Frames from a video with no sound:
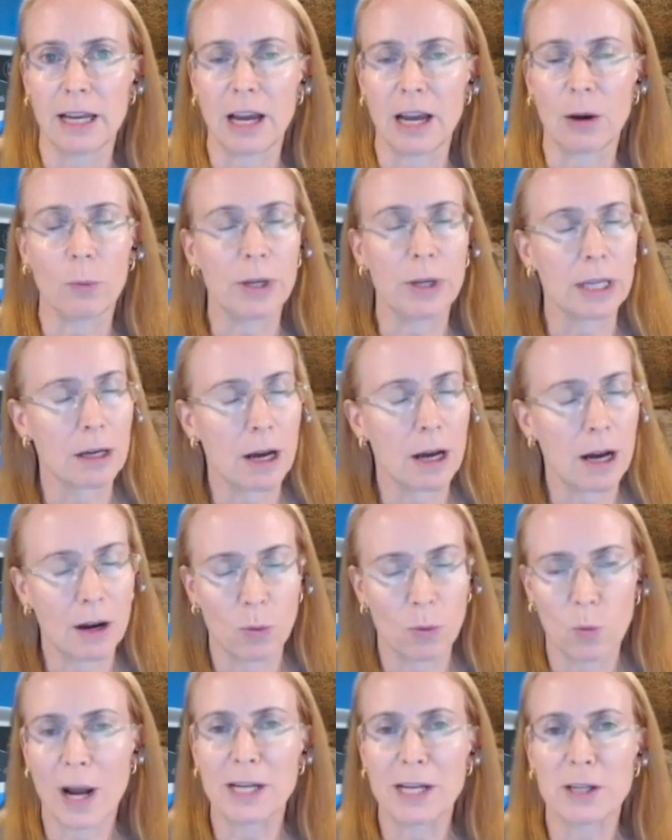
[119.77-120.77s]
and we
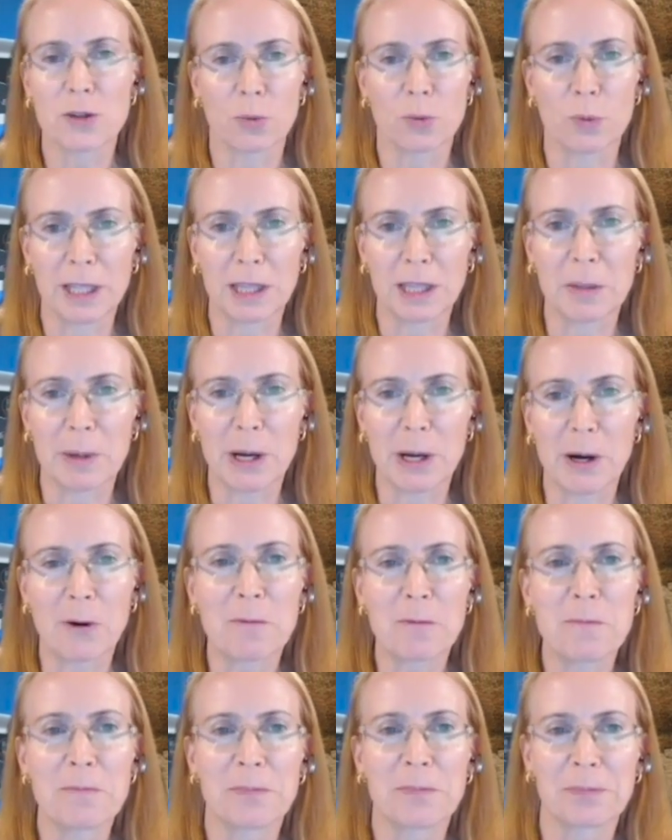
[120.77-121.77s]
can't wait to ring the
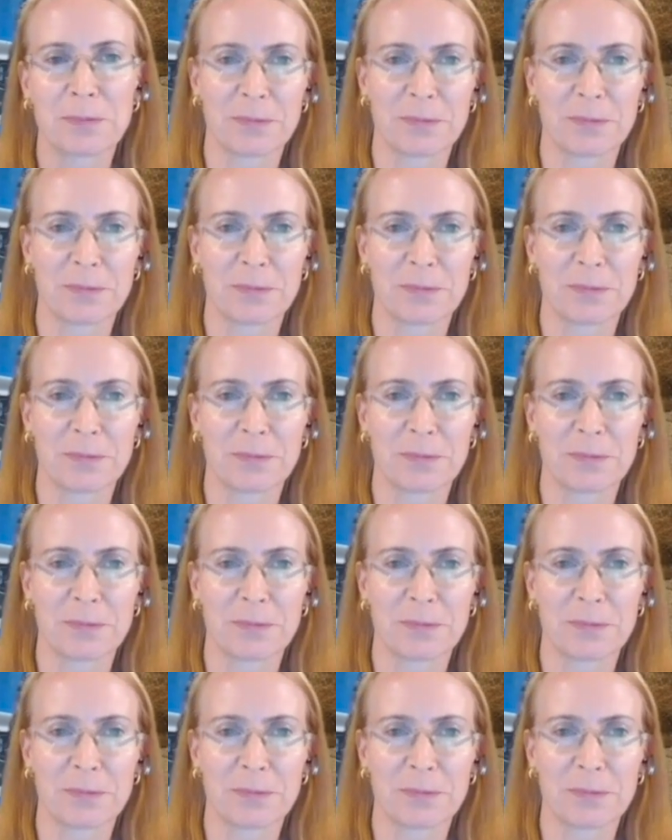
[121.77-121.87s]
bell.